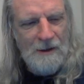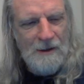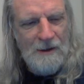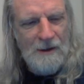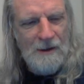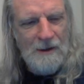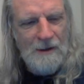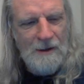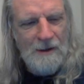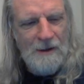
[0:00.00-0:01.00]

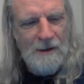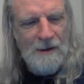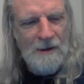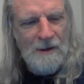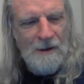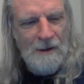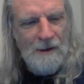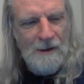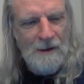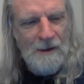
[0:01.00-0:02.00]

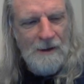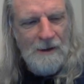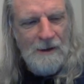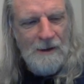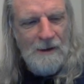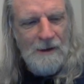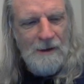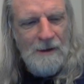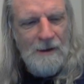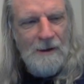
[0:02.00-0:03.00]

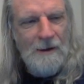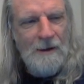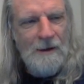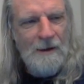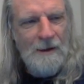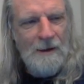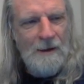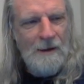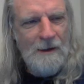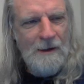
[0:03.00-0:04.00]

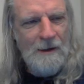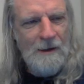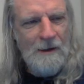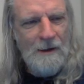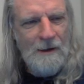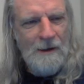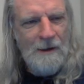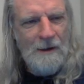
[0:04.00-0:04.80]
(silence)